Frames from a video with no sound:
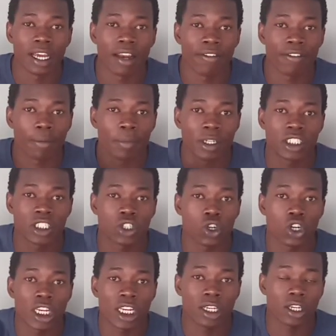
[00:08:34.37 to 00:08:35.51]

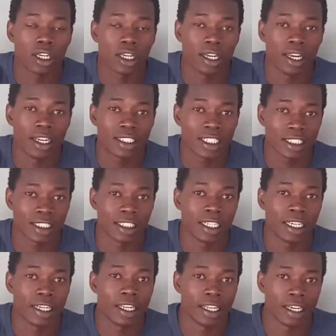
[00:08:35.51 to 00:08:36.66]
alphabetical letters here
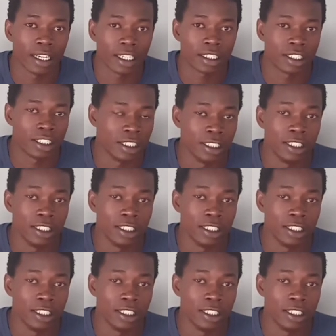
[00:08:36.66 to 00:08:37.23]
directly,